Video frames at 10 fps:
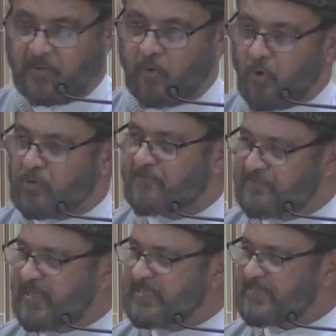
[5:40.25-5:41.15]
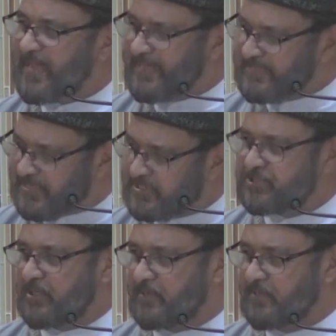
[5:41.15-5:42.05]
all of these are
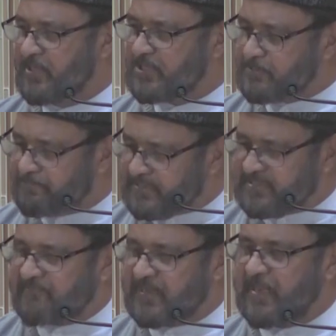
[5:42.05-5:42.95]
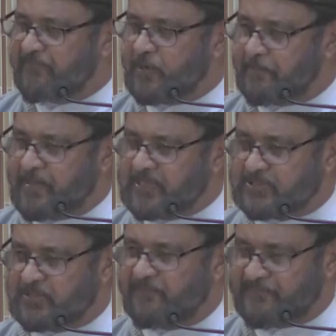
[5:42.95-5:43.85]
essential, specifically for a
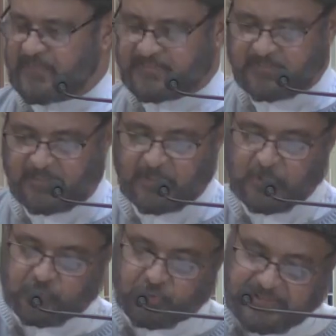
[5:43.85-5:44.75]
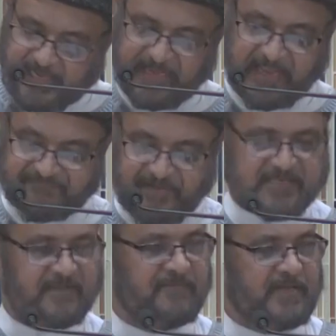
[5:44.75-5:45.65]
person of faith, to deal
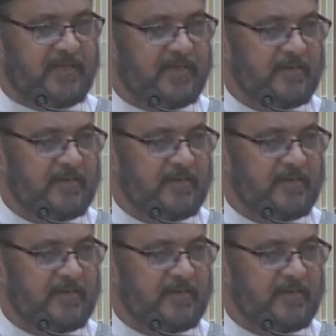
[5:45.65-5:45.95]
effectively